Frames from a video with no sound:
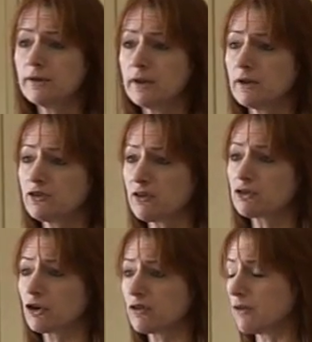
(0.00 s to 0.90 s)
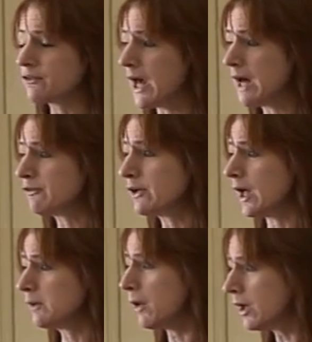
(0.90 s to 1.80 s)
in the districts of Cavan
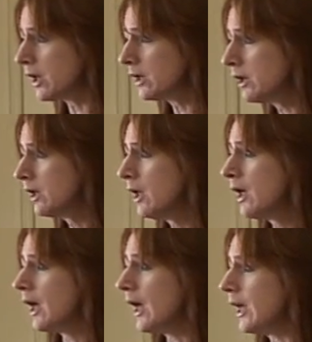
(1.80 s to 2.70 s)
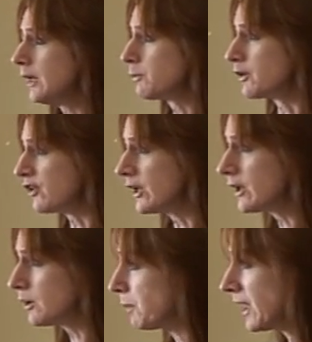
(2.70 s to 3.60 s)
and Monaghan. In
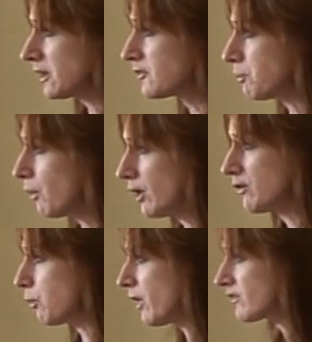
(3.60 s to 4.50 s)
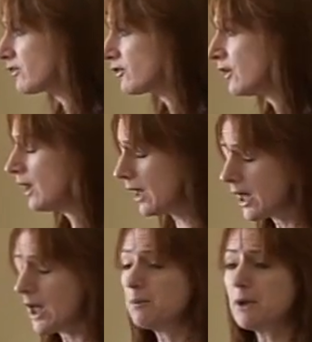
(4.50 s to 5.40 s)
particular, penalty points wasn't
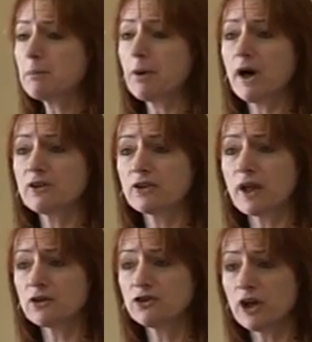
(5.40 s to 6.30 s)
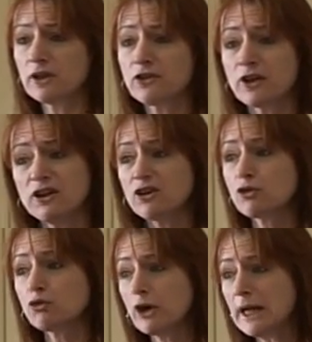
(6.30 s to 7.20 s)
a big part of that agenda. He
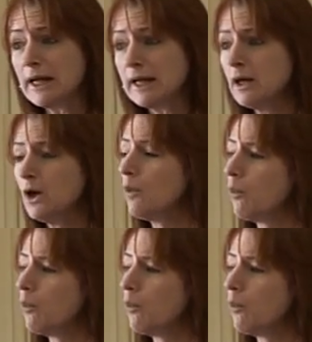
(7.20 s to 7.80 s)
didn't really